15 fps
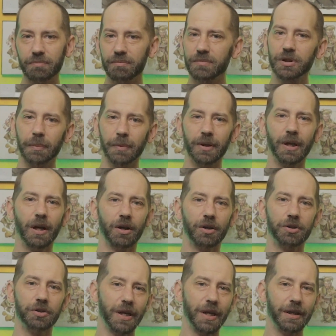something the
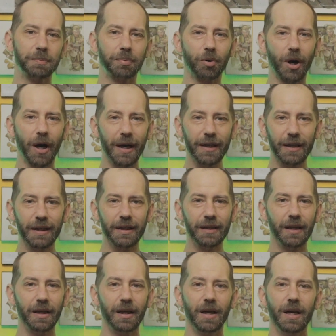character takes pride
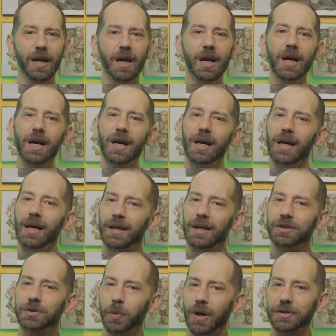in,
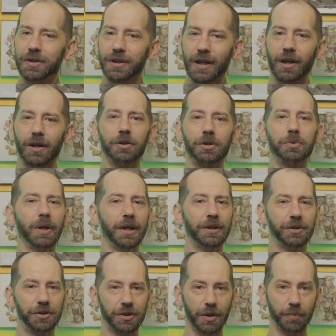as well as the character's
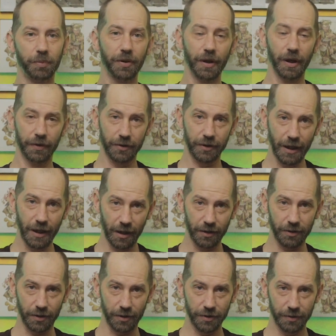relationship with other
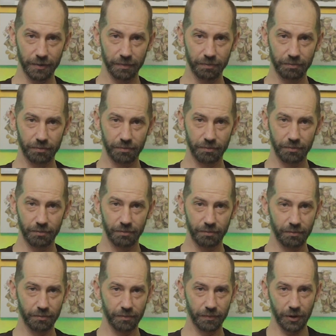characters.
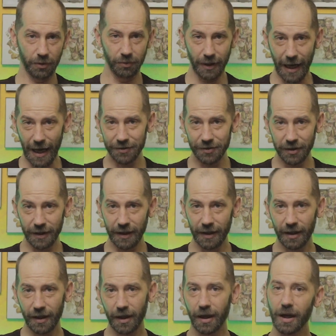So
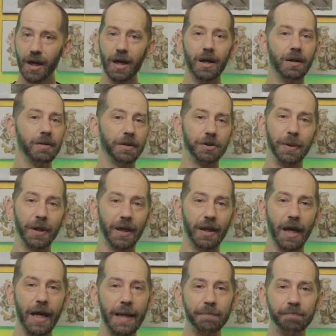lastly, let's pick a
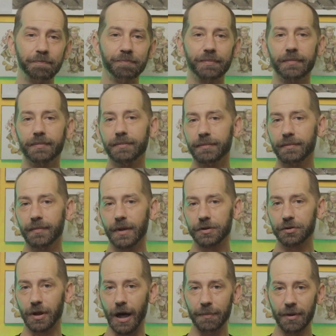name,
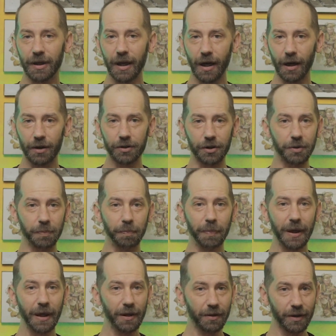describe the character's
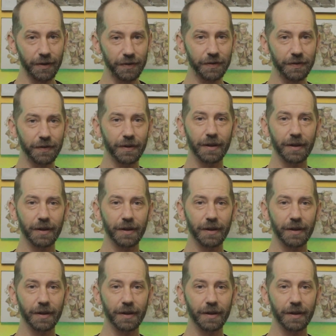appearance,